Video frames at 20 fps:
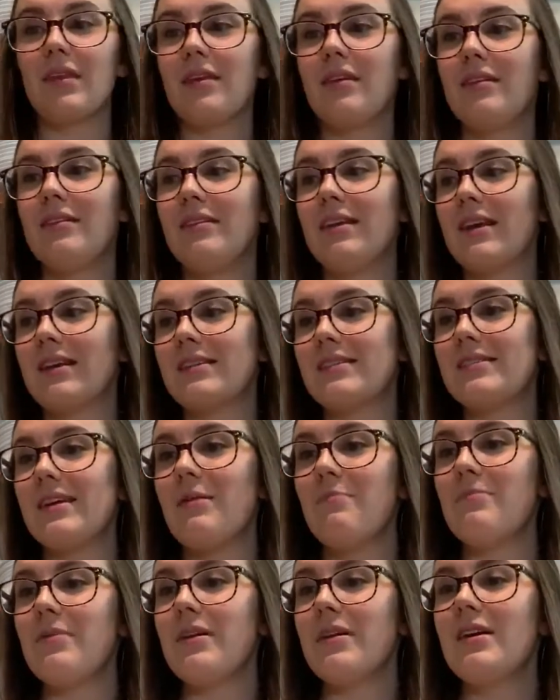Next
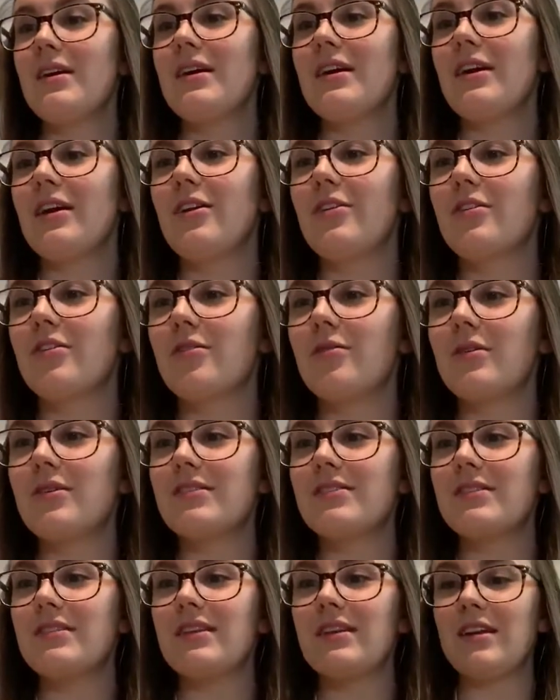up, you're going
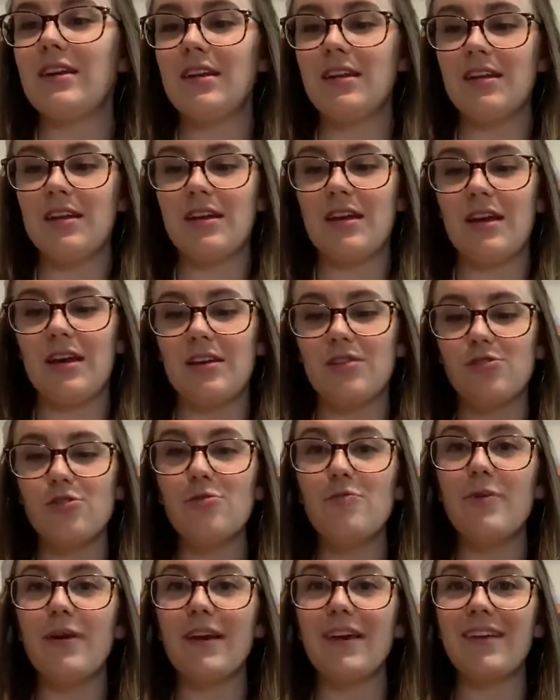to need a
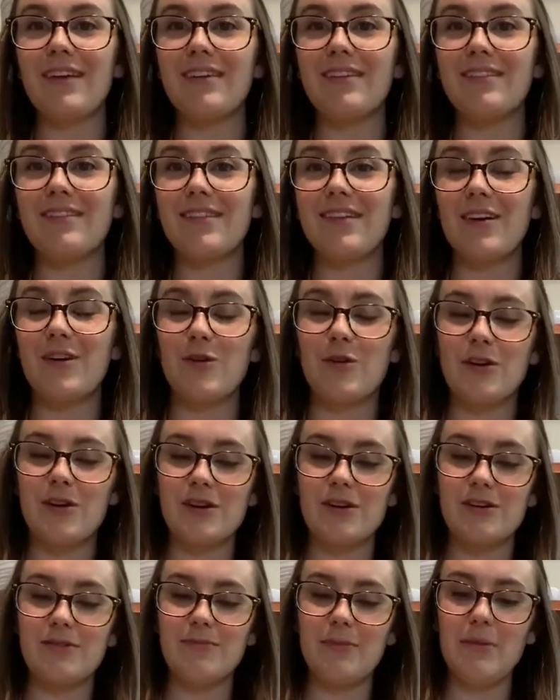toothpick,
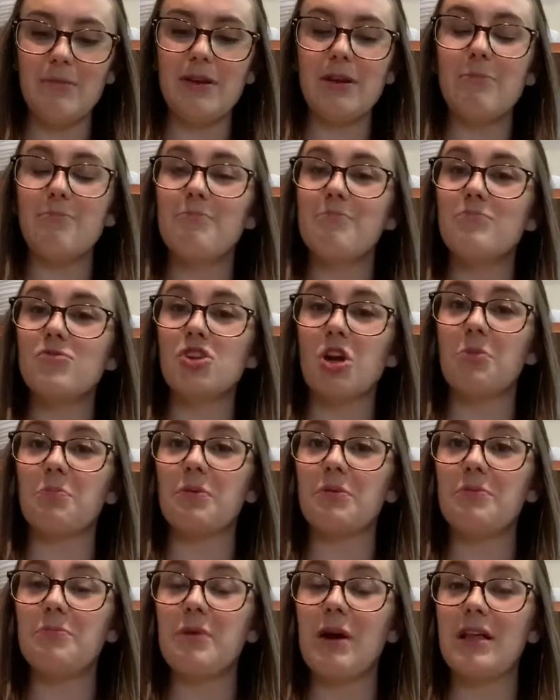or maybe a
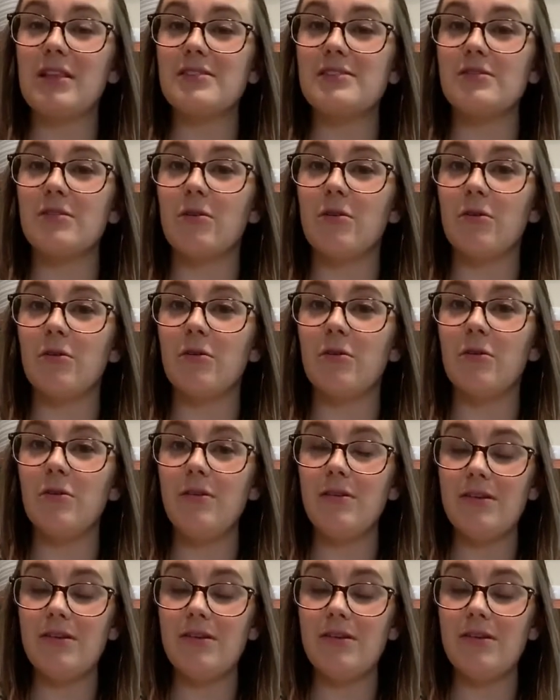sharpened pencil,